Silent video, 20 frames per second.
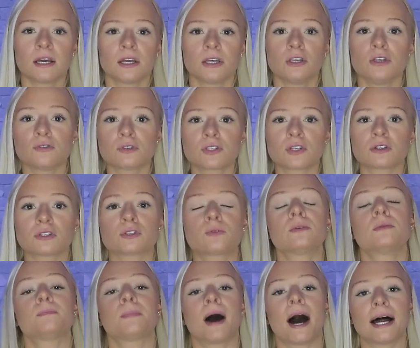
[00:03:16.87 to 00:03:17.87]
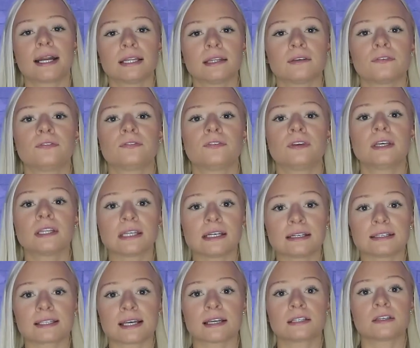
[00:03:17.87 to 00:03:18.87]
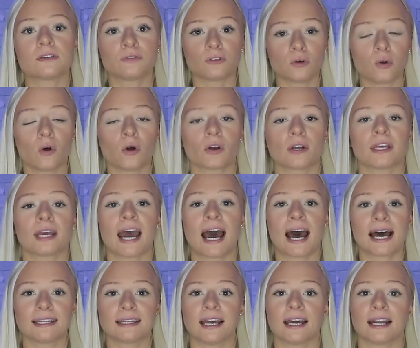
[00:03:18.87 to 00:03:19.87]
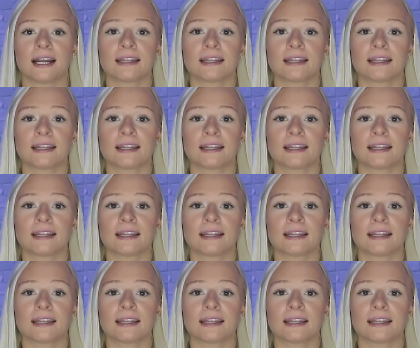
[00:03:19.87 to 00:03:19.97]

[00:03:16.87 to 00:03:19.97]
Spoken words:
you start to embody the feelings as if you already had that.